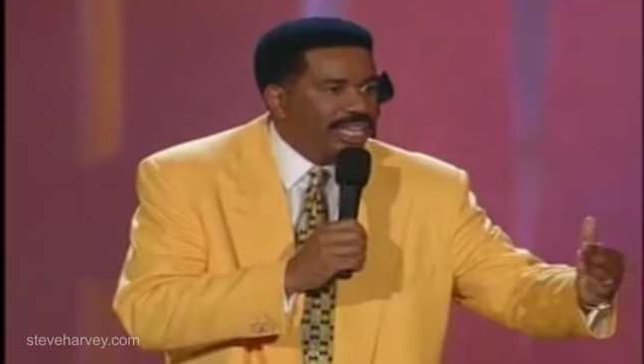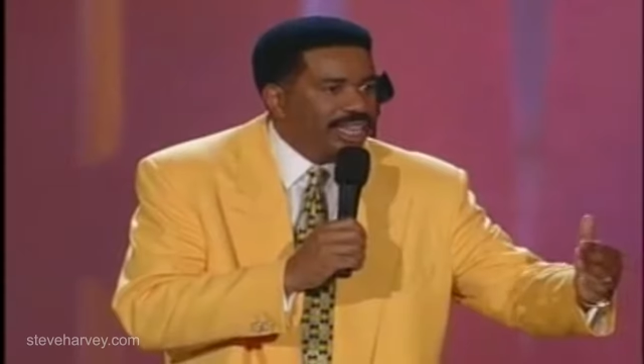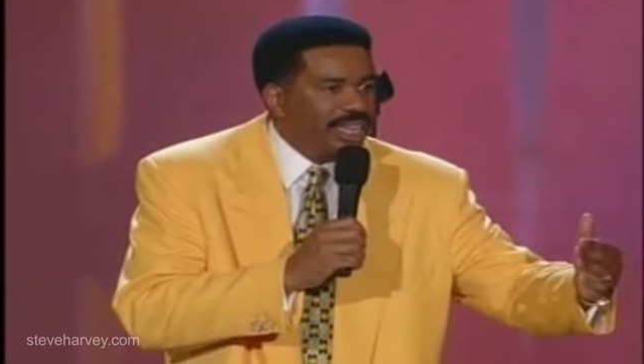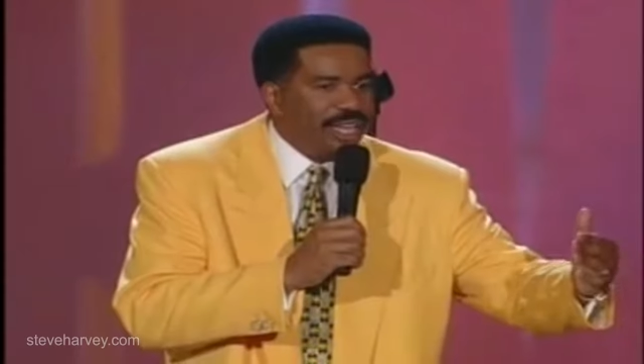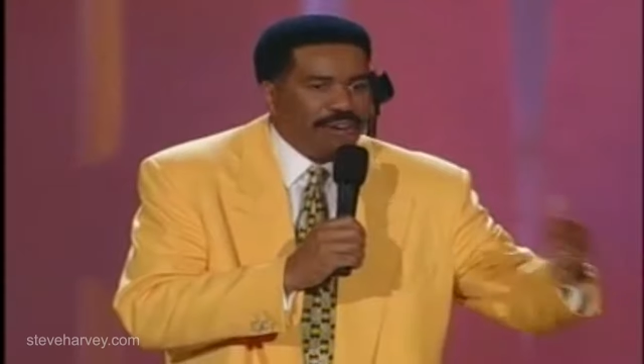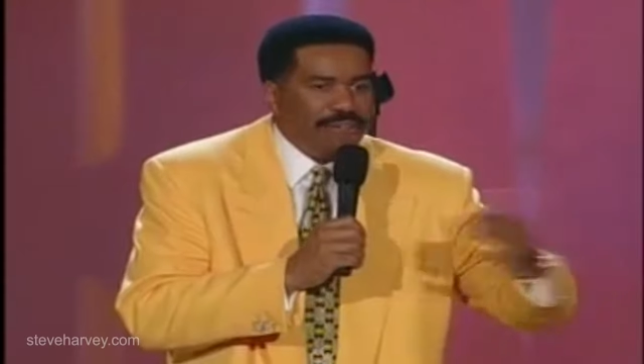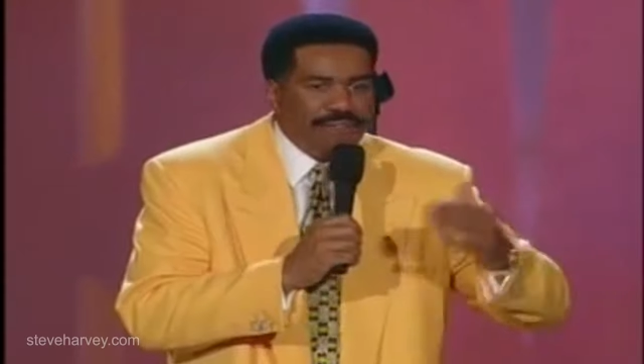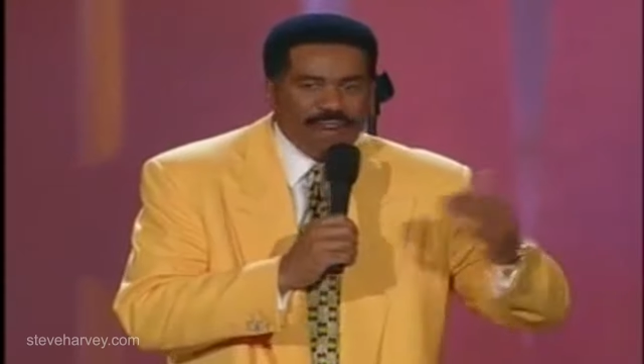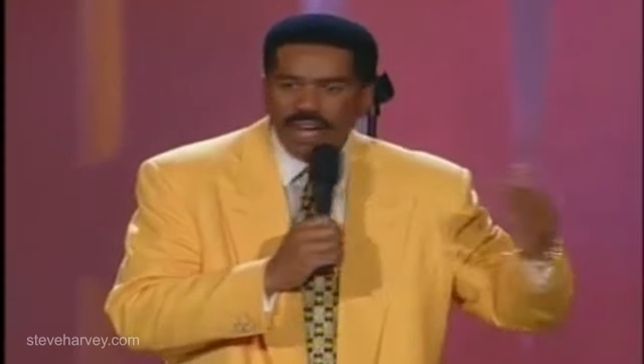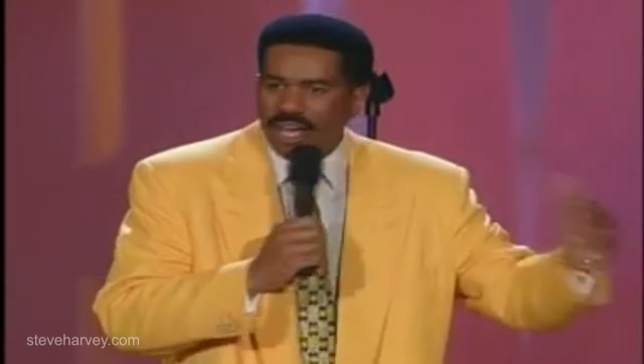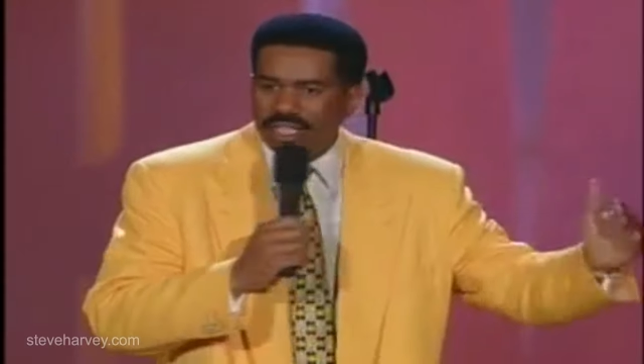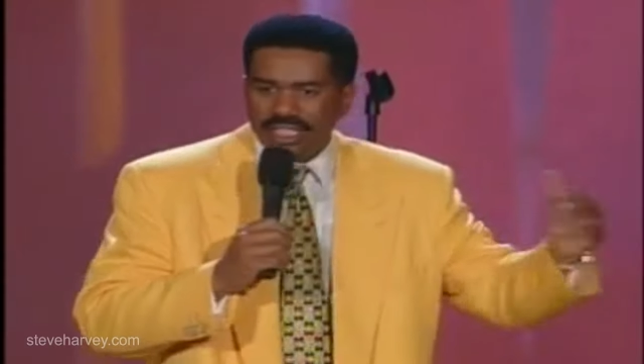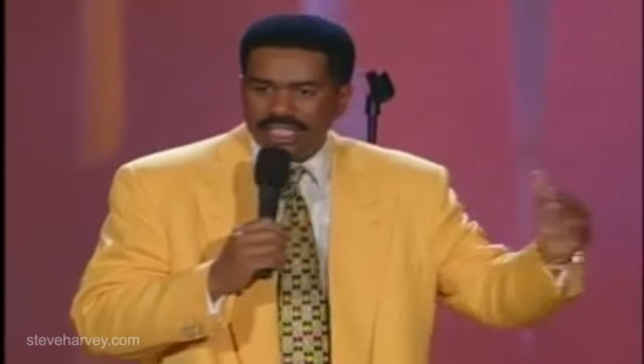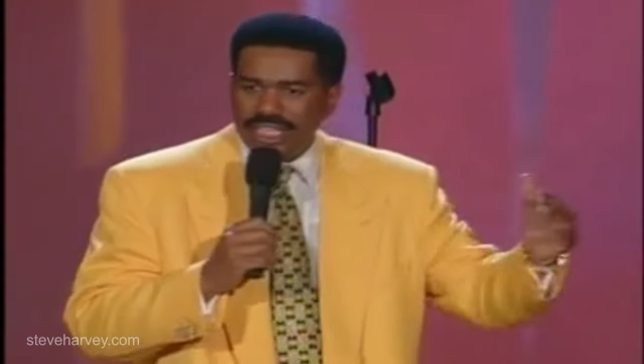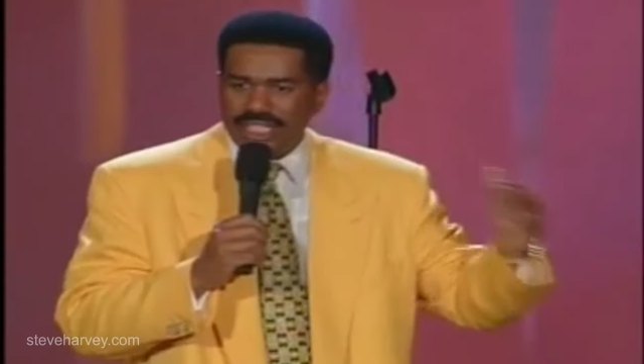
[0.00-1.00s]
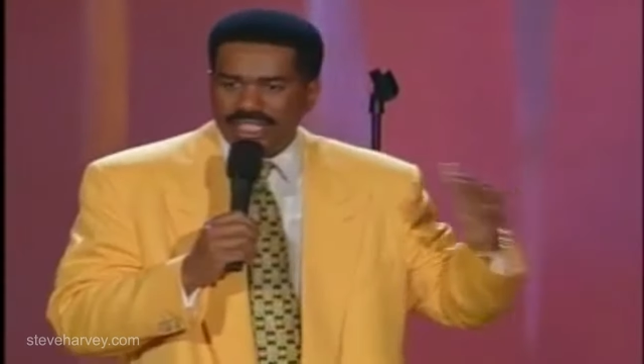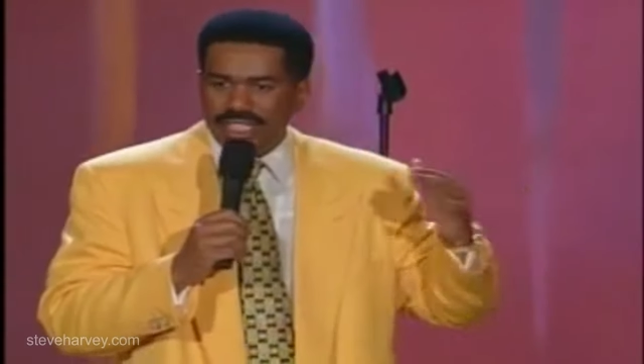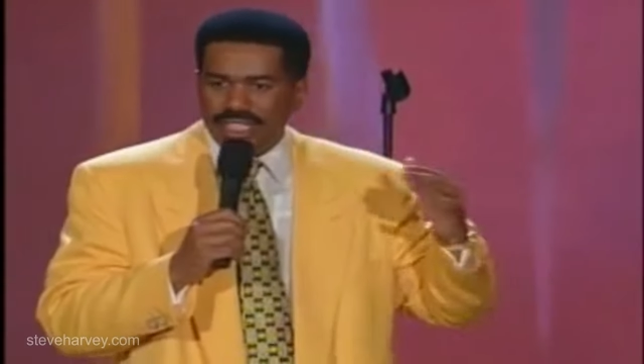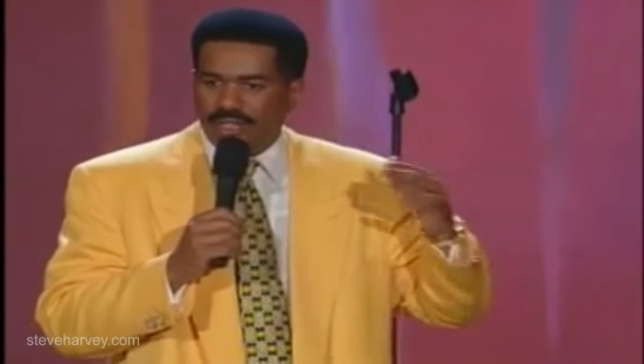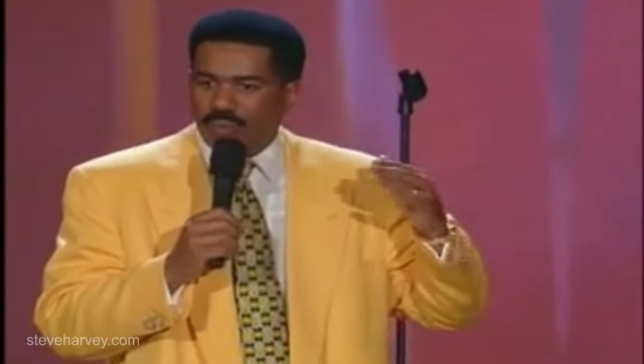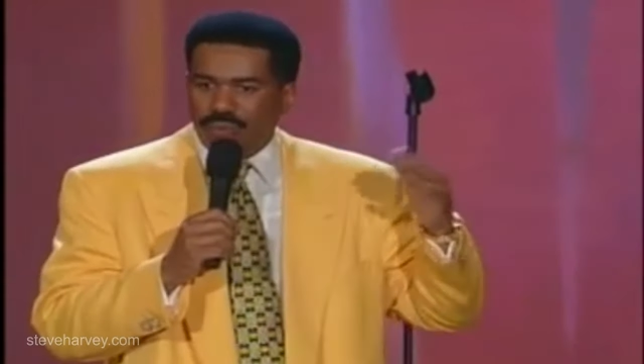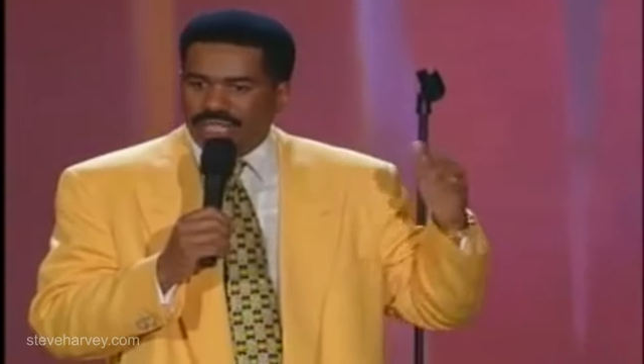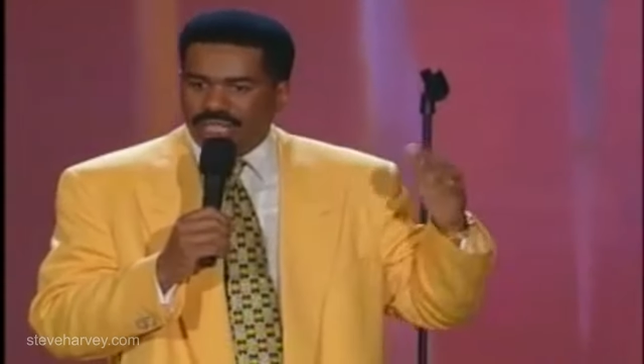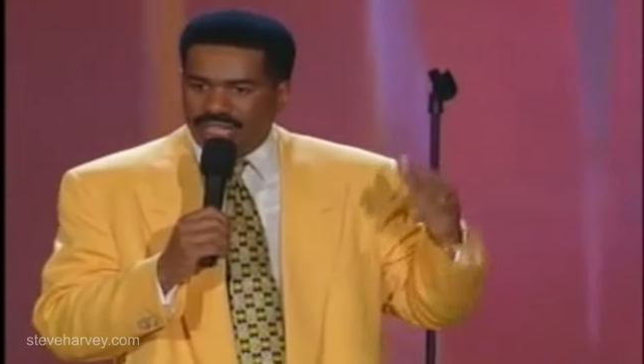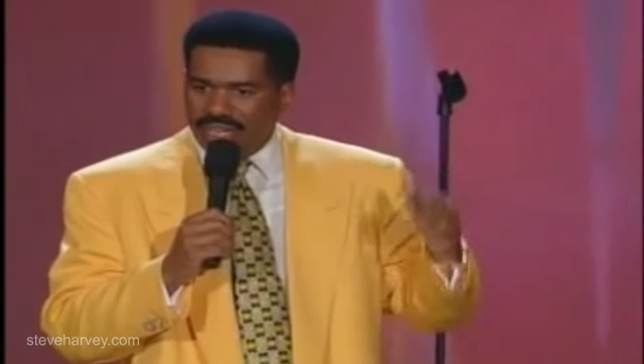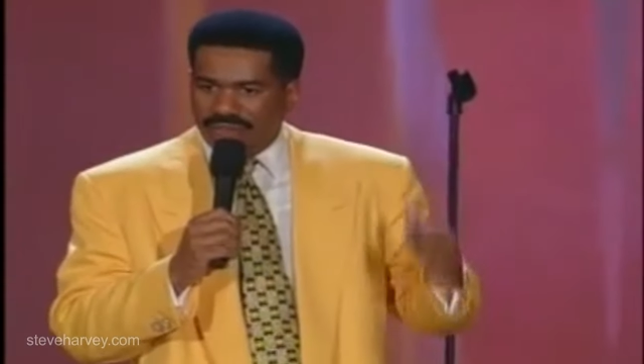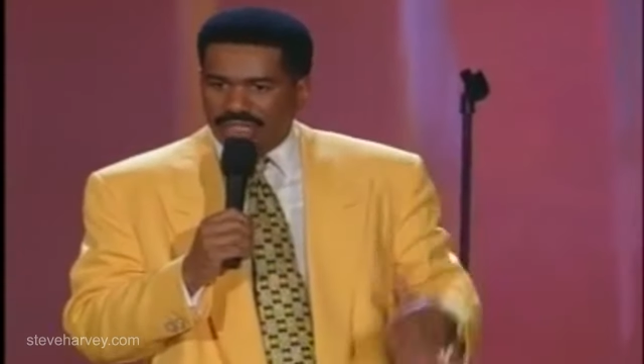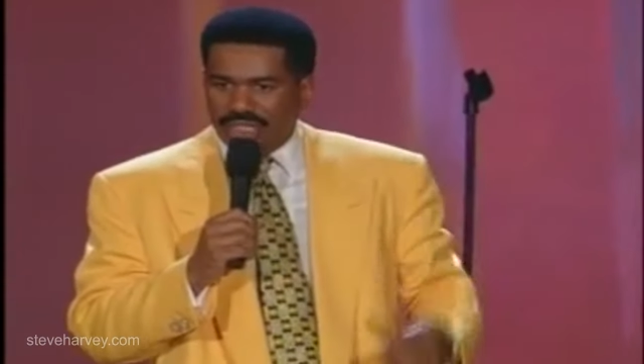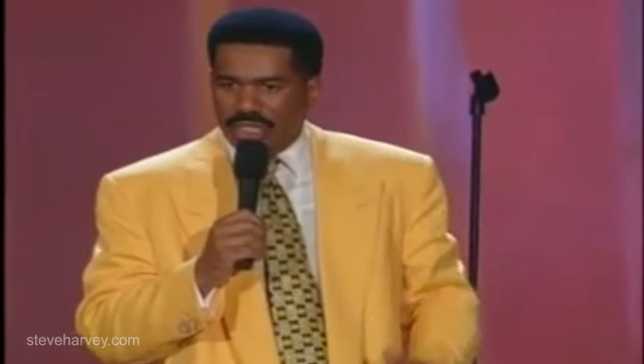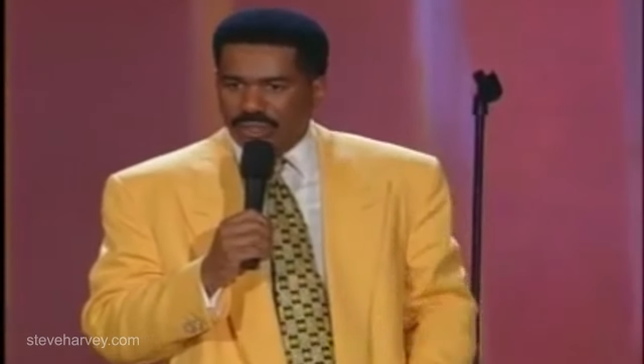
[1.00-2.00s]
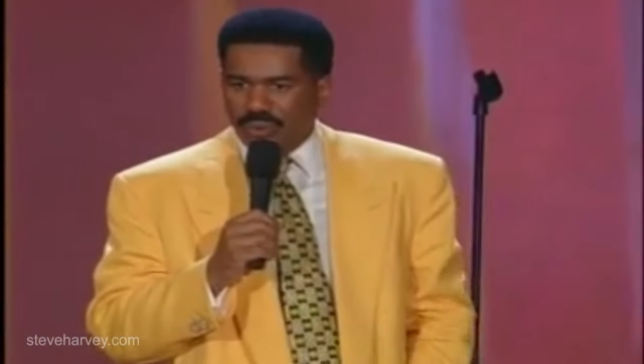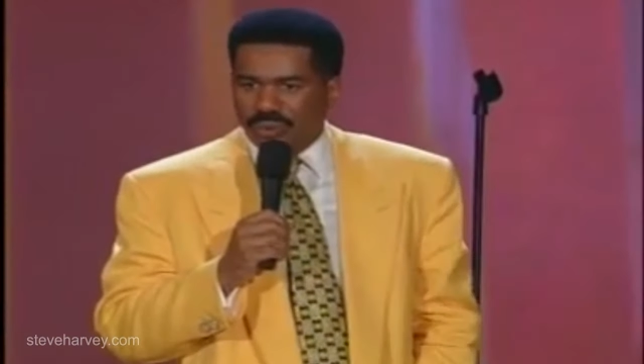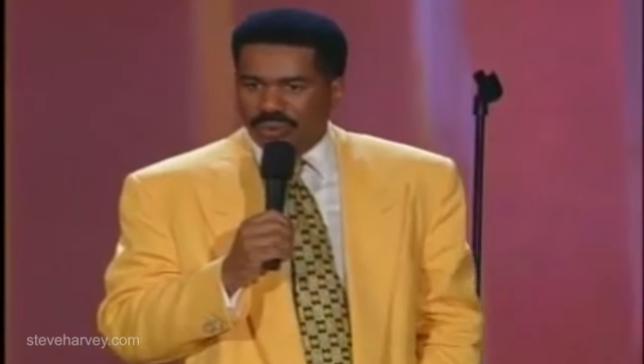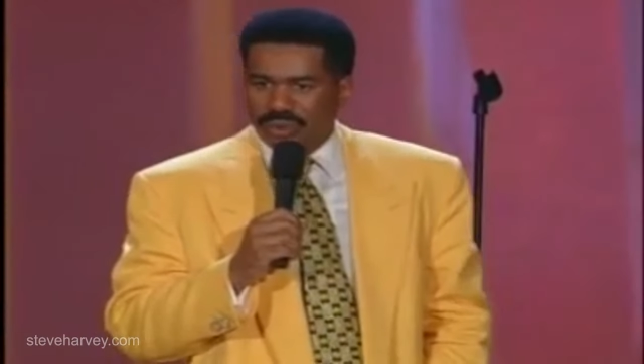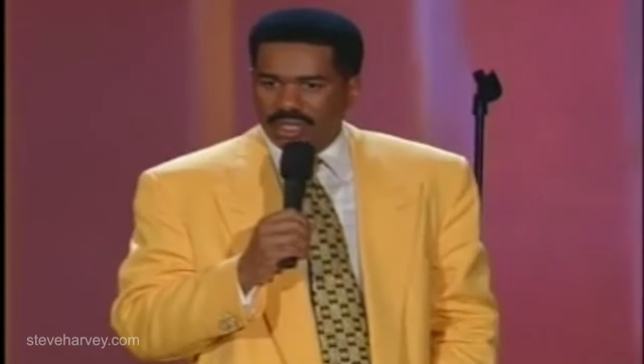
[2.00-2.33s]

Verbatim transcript: that are far sexier than we could ever do.